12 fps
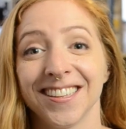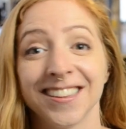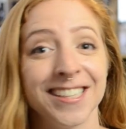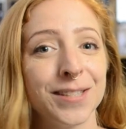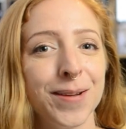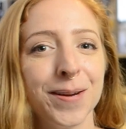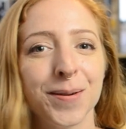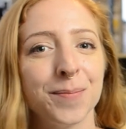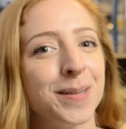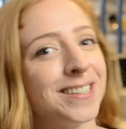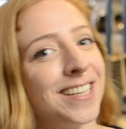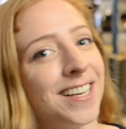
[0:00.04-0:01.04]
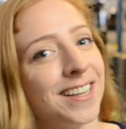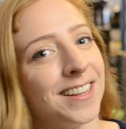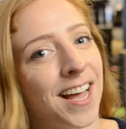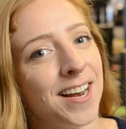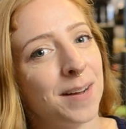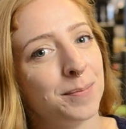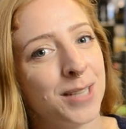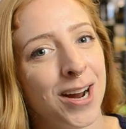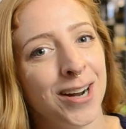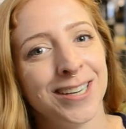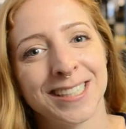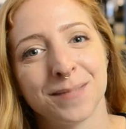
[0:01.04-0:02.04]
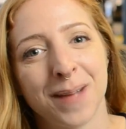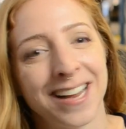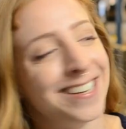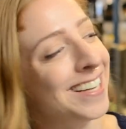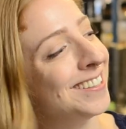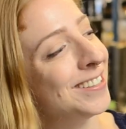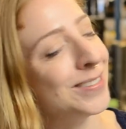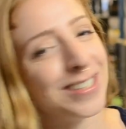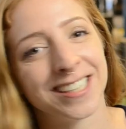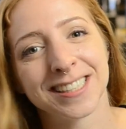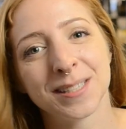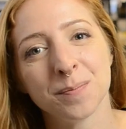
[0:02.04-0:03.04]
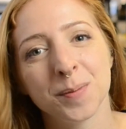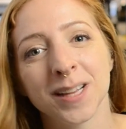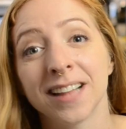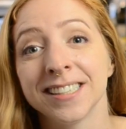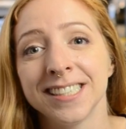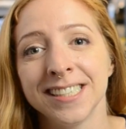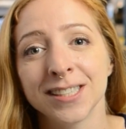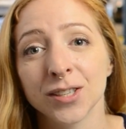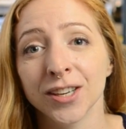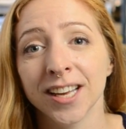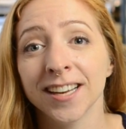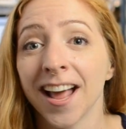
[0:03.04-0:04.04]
This week we're building a light-up TARDIS pendant using a simple LED circuit